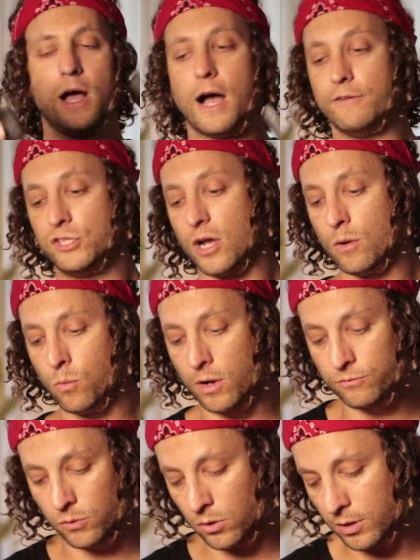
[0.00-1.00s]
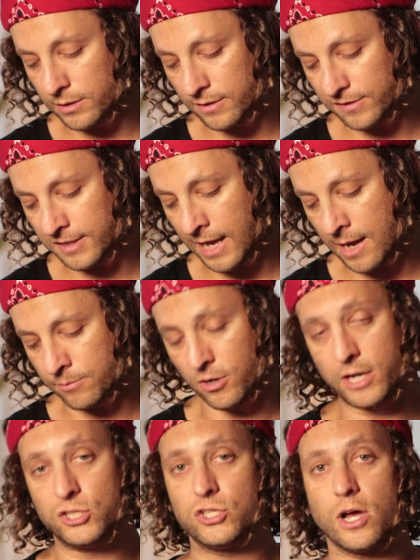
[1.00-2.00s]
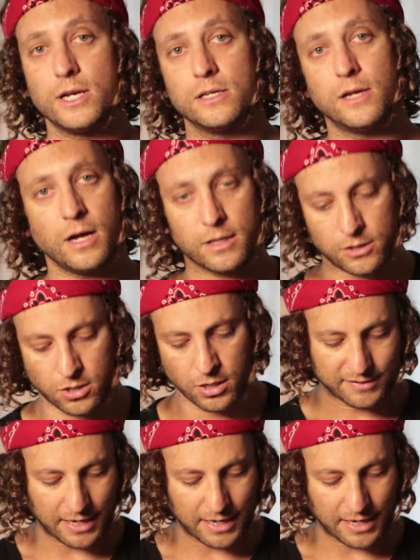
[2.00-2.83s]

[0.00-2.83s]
I've shot one roll on this camera. I shot in color.